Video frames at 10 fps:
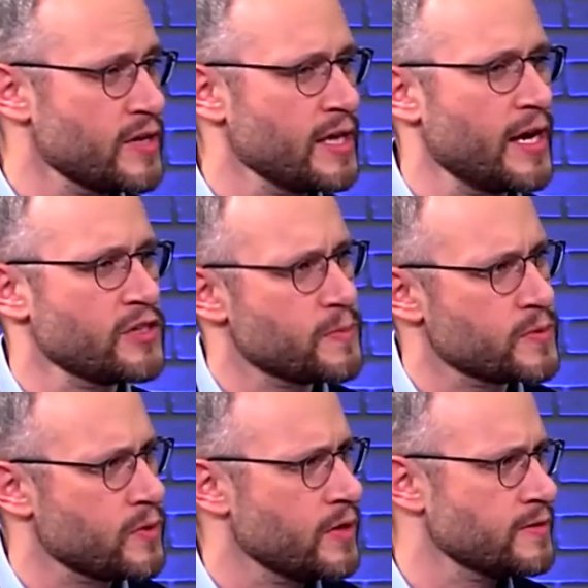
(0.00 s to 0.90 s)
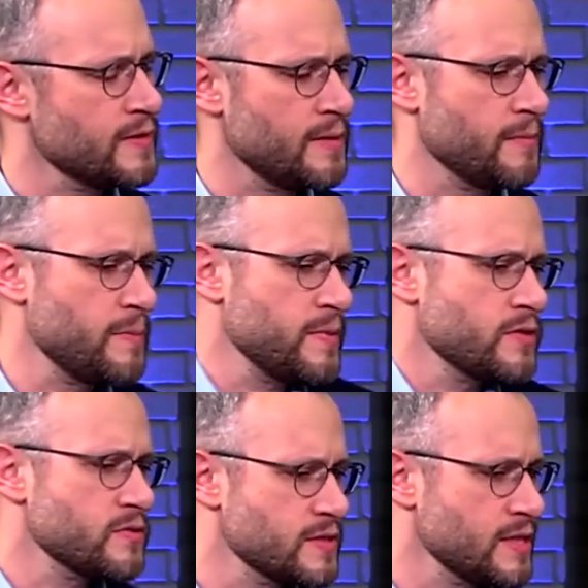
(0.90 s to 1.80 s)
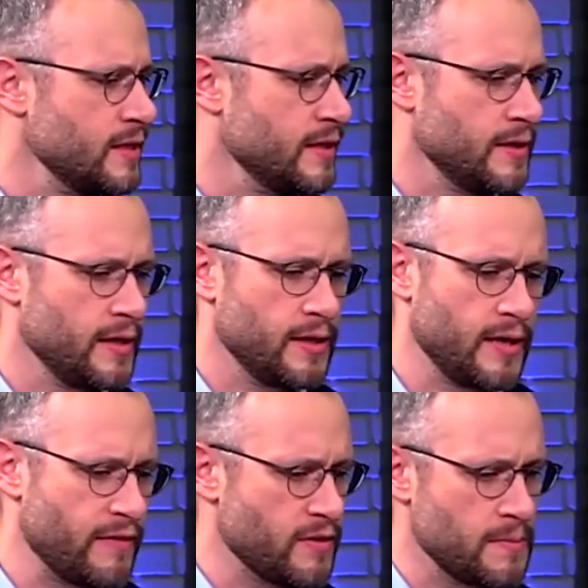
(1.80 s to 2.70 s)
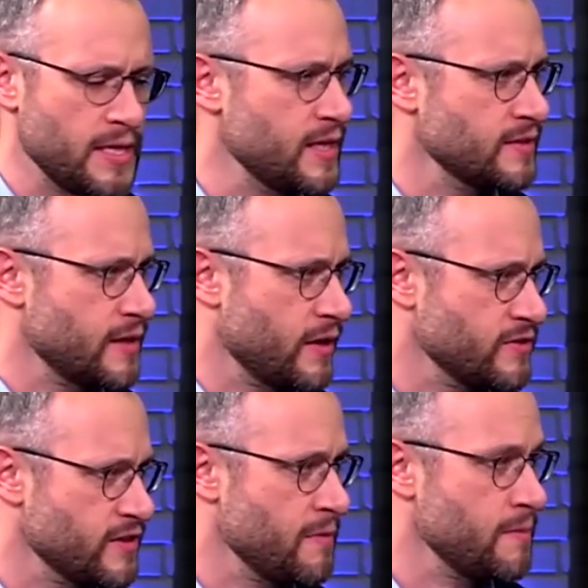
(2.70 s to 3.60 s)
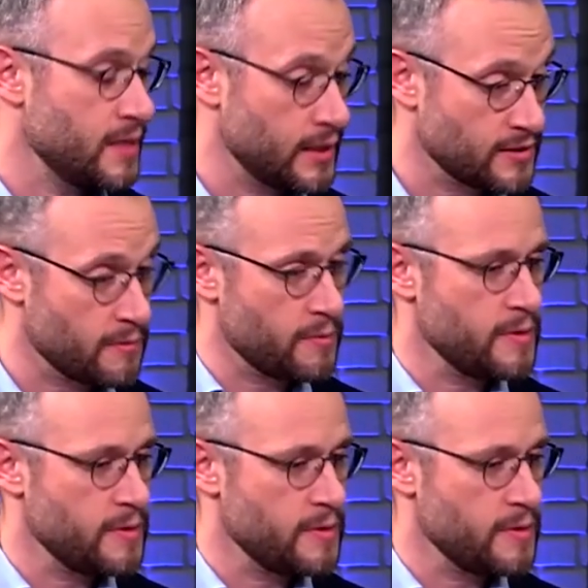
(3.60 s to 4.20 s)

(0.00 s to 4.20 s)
are Israeli entrepreneurs that might be interested in having meetings at our summit, meeting some